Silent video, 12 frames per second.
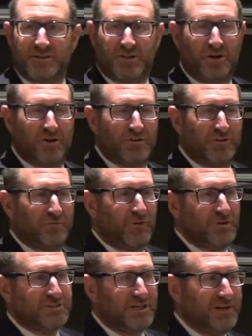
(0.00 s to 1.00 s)
it occur in the
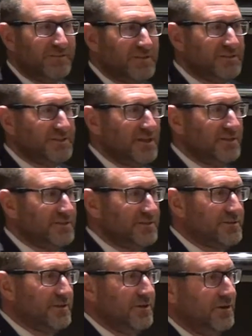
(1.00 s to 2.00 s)
first half of the
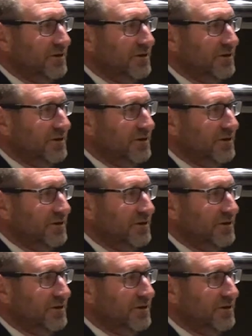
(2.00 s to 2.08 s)
sentence,